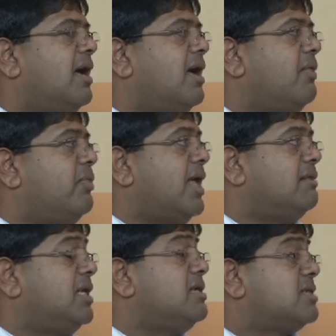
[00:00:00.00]

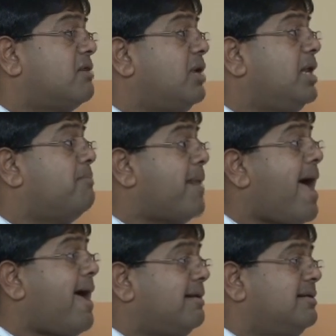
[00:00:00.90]
that things are really
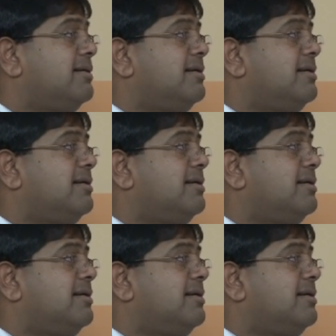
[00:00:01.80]
bad